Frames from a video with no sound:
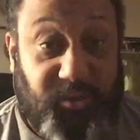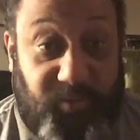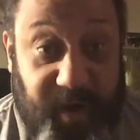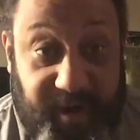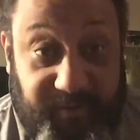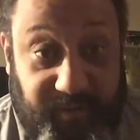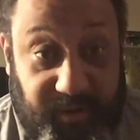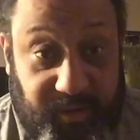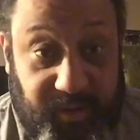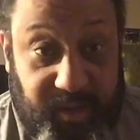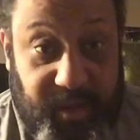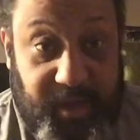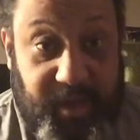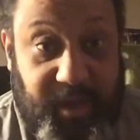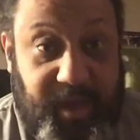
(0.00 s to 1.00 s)
a rifle,
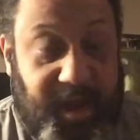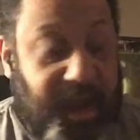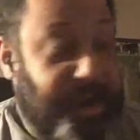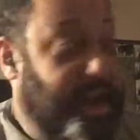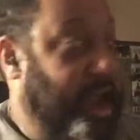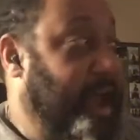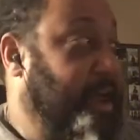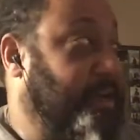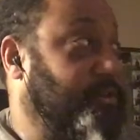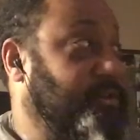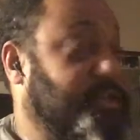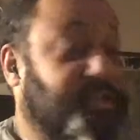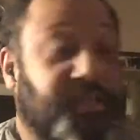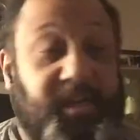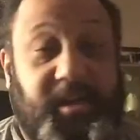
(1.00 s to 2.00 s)
and the
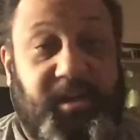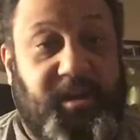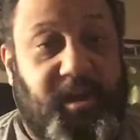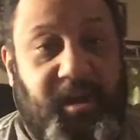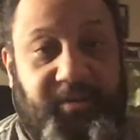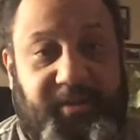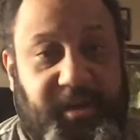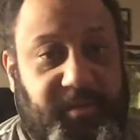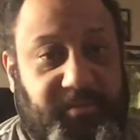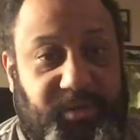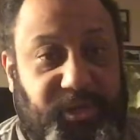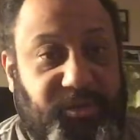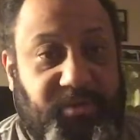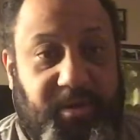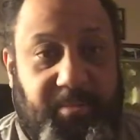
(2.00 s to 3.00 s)
accuracy of it
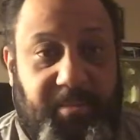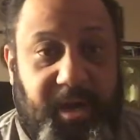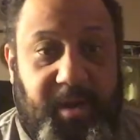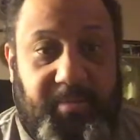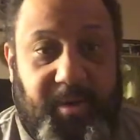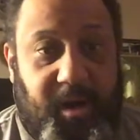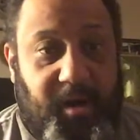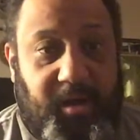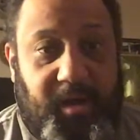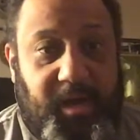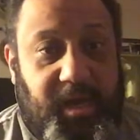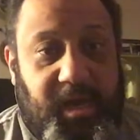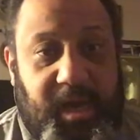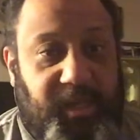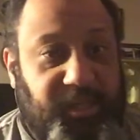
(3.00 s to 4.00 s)
shooting a mini ball
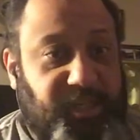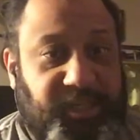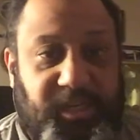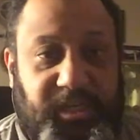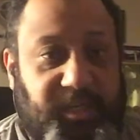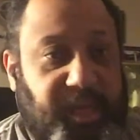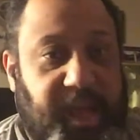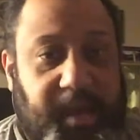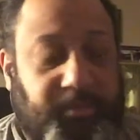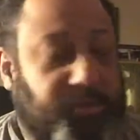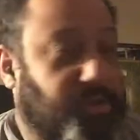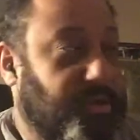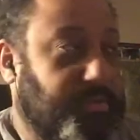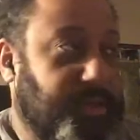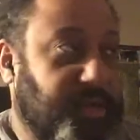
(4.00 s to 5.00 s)
is just
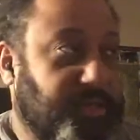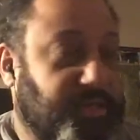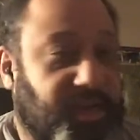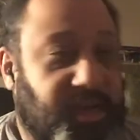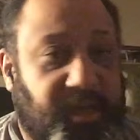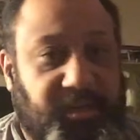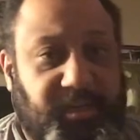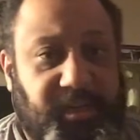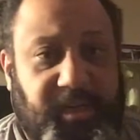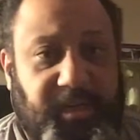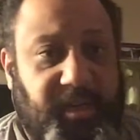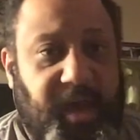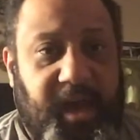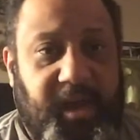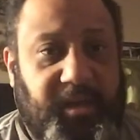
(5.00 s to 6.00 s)
absolutely amazing. I've seen
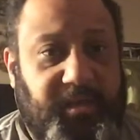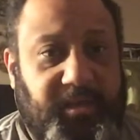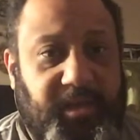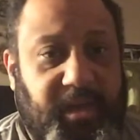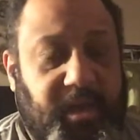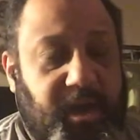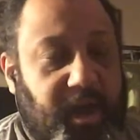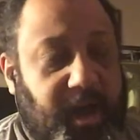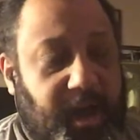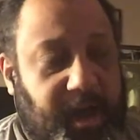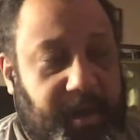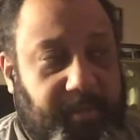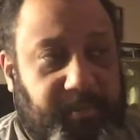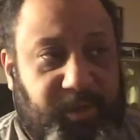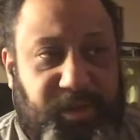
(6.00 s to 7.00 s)
guys
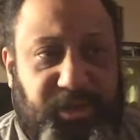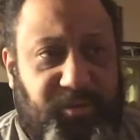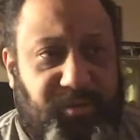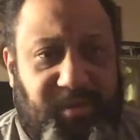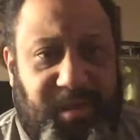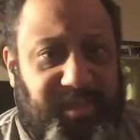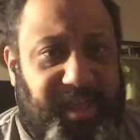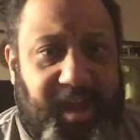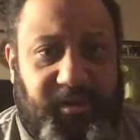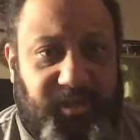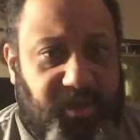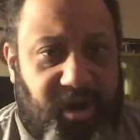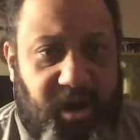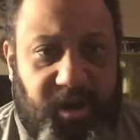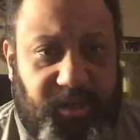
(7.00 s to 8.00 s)
shoot
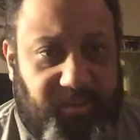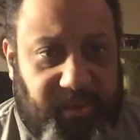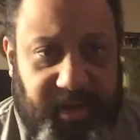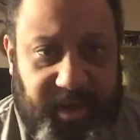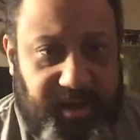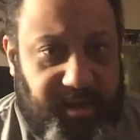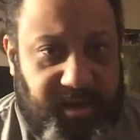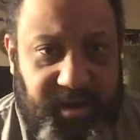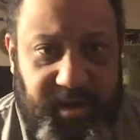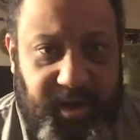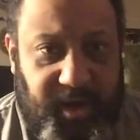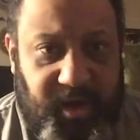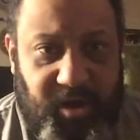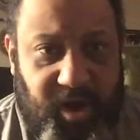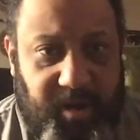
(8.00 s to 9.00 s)
1,000 yards with it,
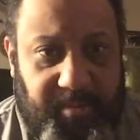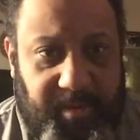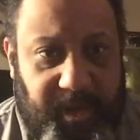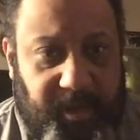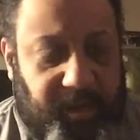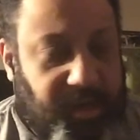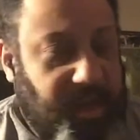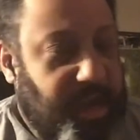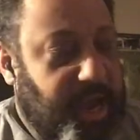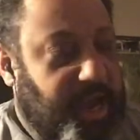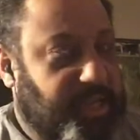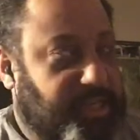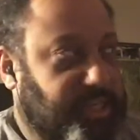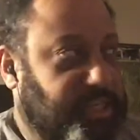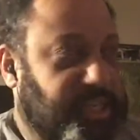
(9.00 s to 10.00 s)
you know what I mean?
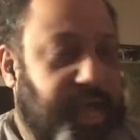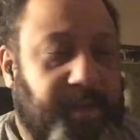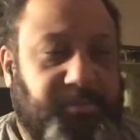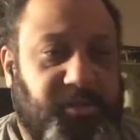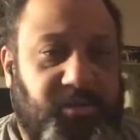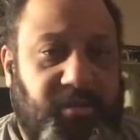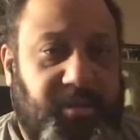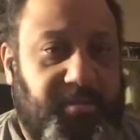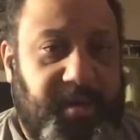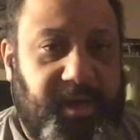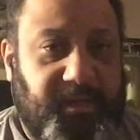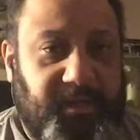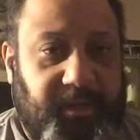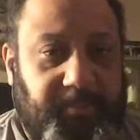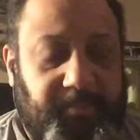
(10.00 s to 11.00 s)
It's just absolutely
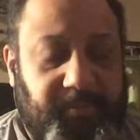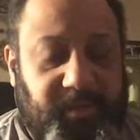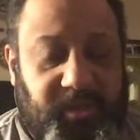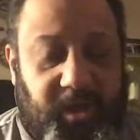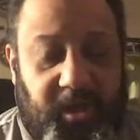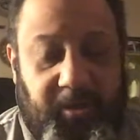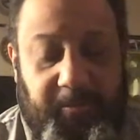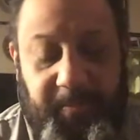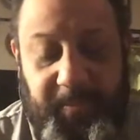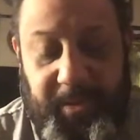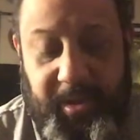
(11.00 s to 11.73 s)
amazing. So